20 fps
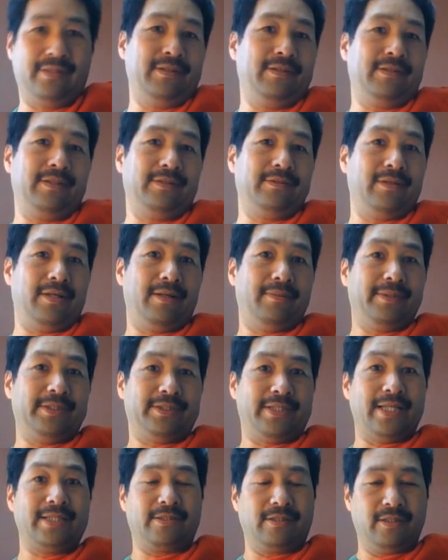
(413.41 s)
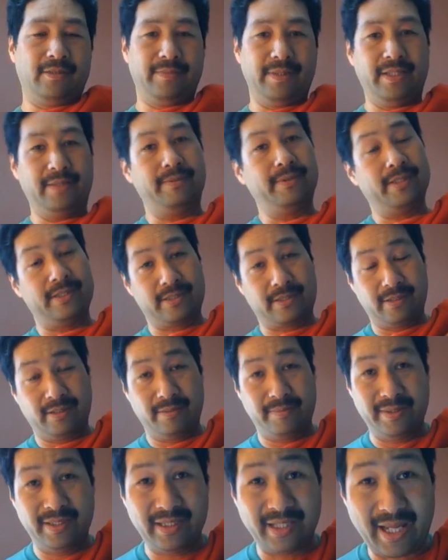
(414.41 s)
I don't know how much that's going to be, but it's going
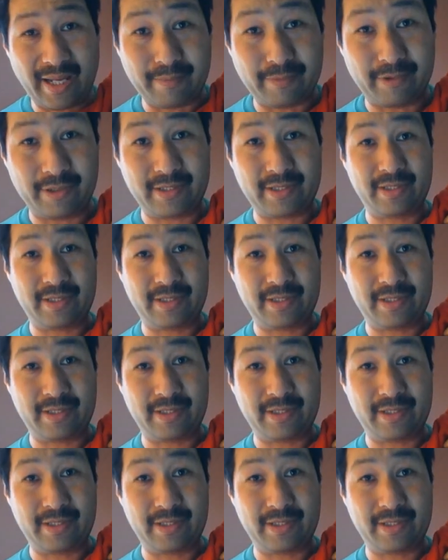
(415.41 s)
to be labor.